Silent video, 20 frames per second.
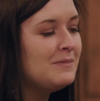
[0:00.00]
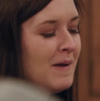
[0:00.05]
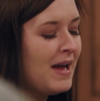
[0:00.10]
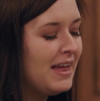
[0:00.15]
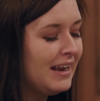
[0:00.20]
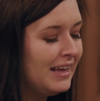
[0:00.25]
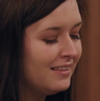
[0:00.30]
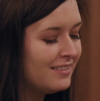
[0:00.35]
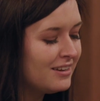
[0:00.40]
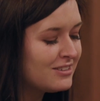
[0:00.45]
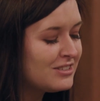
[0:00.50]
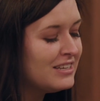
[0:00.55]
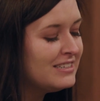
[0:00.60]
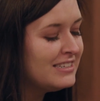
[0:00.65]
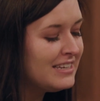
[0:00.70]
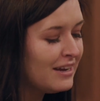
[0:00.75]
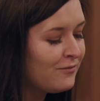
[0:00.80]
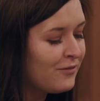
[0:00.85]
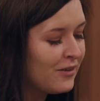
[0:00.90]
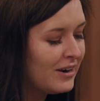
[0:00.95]
well, Jessica's next.
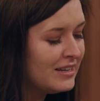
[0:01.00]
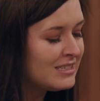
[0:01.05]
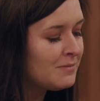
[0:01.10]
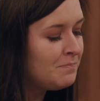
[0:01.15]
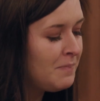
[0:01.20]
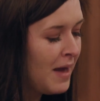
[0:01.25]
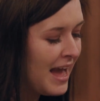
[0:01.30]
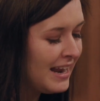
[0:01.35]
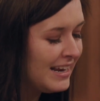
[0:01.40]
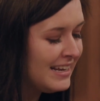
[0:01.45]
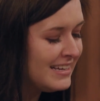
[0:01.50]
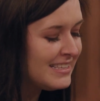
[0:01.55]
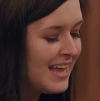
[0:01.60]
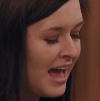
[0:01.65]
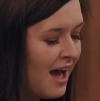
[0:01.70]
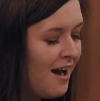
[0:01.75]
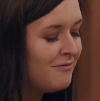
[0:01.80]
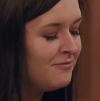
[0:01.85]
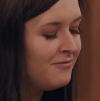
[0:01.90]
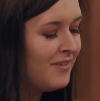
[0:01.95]
Jessica's older by
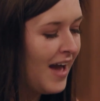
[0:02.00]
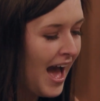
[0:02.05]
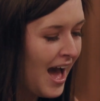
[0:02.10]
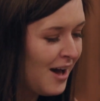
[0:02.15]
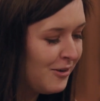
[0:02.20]
3 minutes.